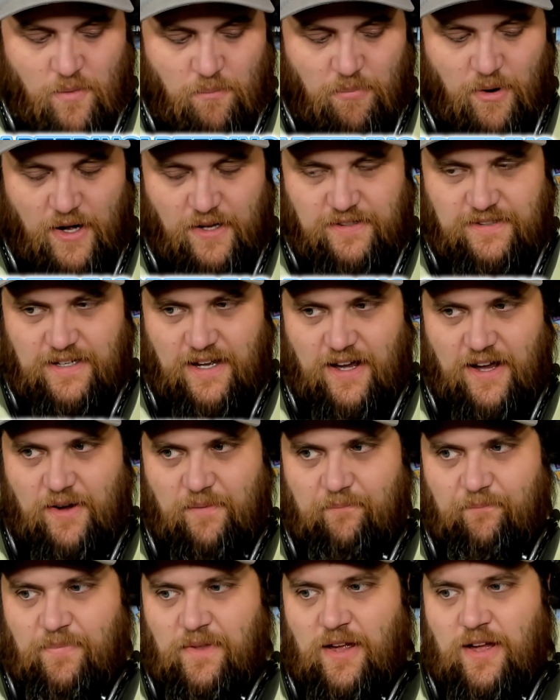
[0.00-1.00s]
But
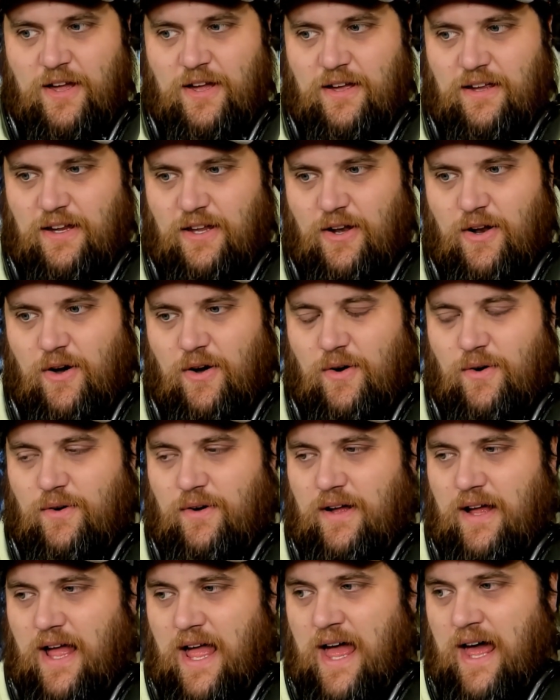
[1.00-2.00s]
um, you know,
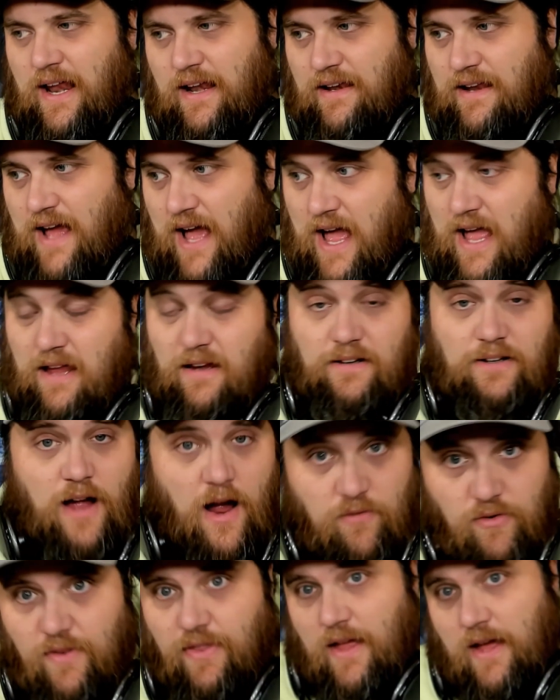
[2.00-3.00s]
and I
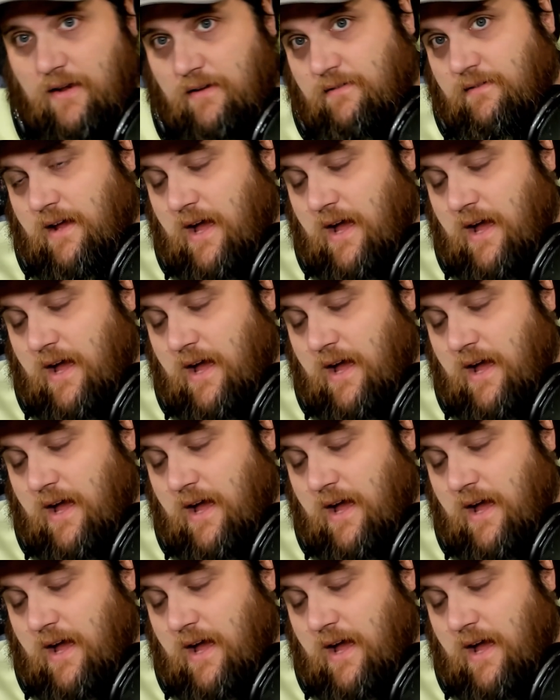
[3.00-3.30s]
covered that.